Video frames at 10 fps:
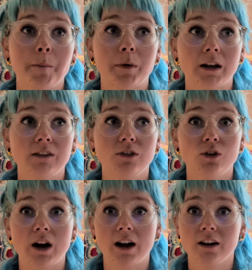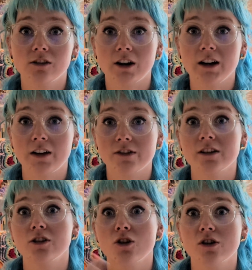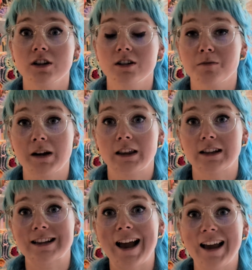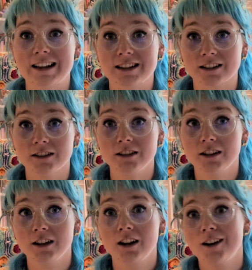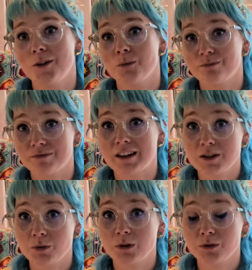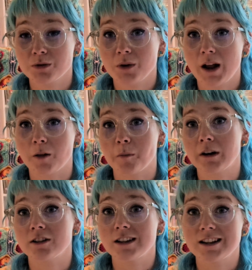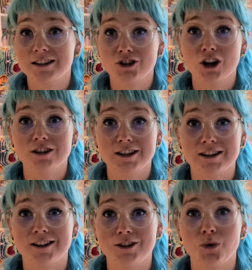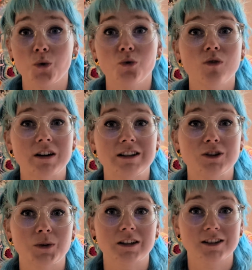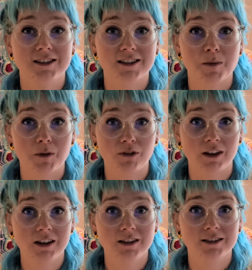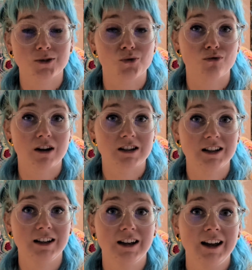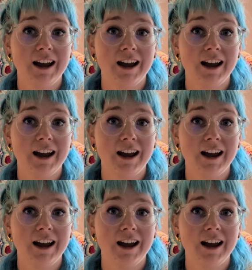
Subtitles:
But if you're at a great level and you're looking to make things excellent, this will also help, because it is, chances are you're already doing some of this already.